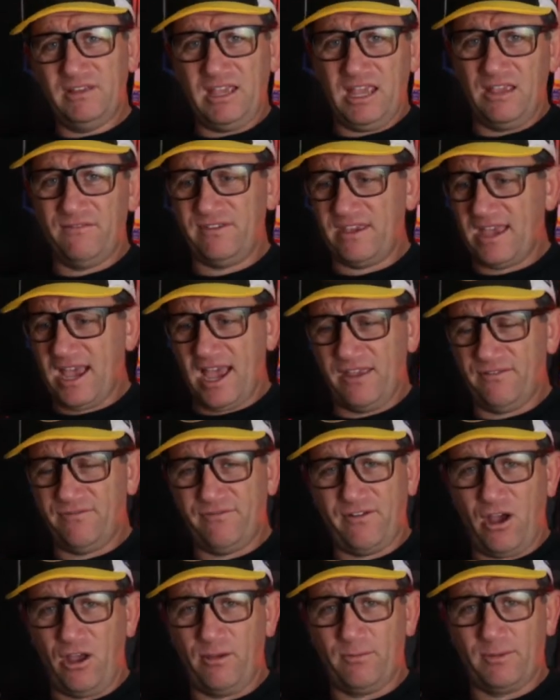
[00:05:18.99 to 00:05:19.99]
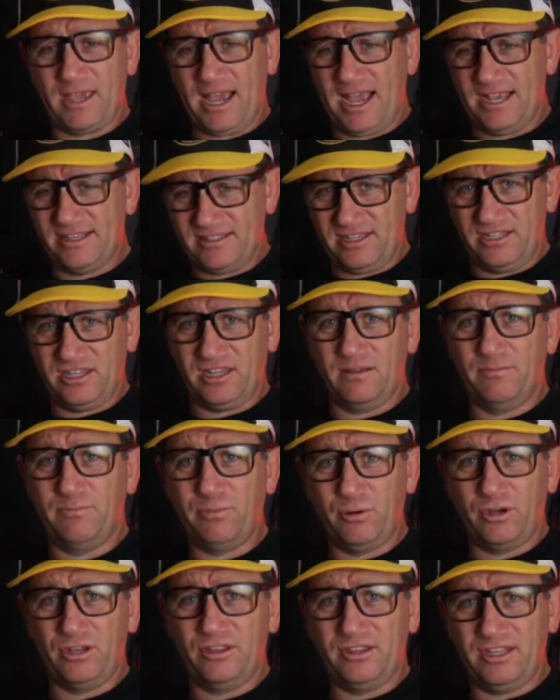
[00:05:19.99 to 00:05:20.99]
EVA foam case that you can
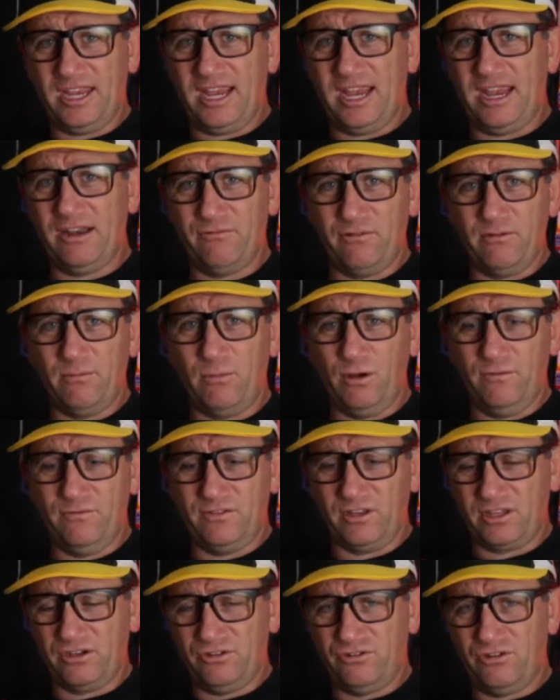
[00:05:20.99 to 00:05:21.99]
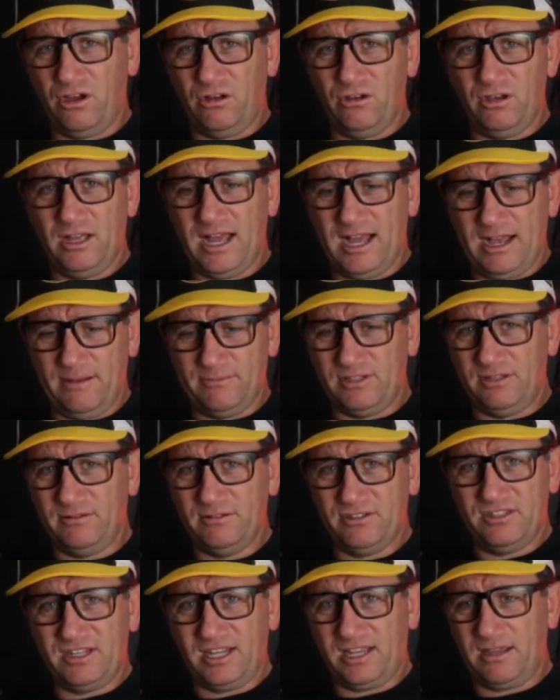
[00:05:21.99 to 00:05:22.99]
put in there and remove the controller arms and
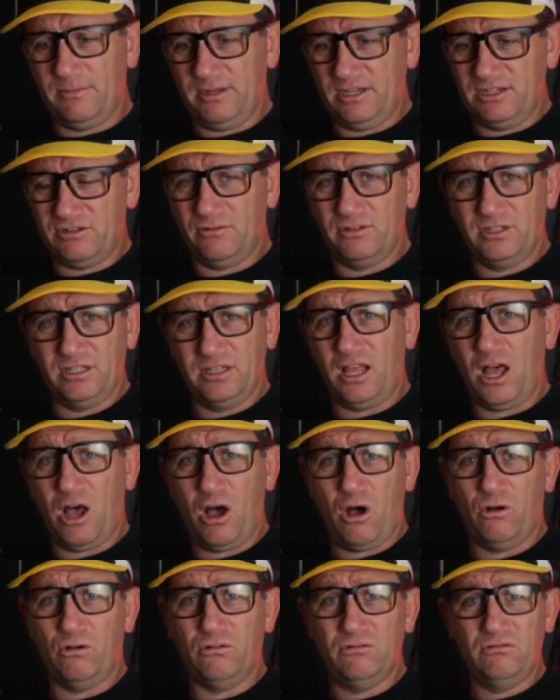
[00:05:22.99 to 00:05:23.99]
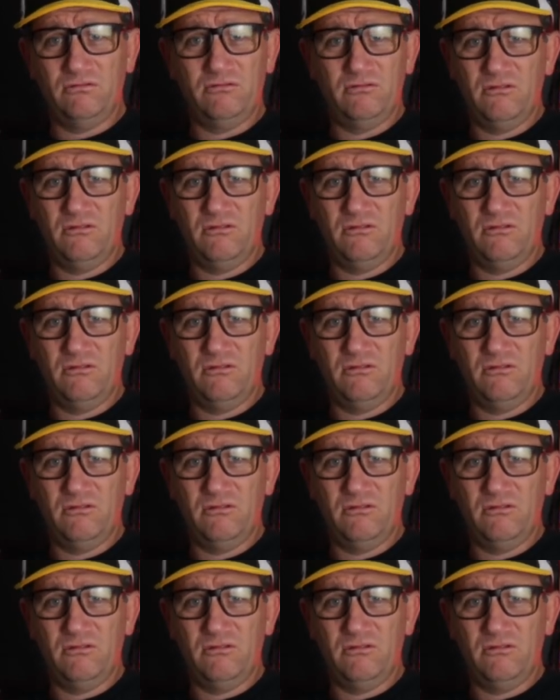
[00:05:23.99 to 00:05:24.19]
stick them into a little hole.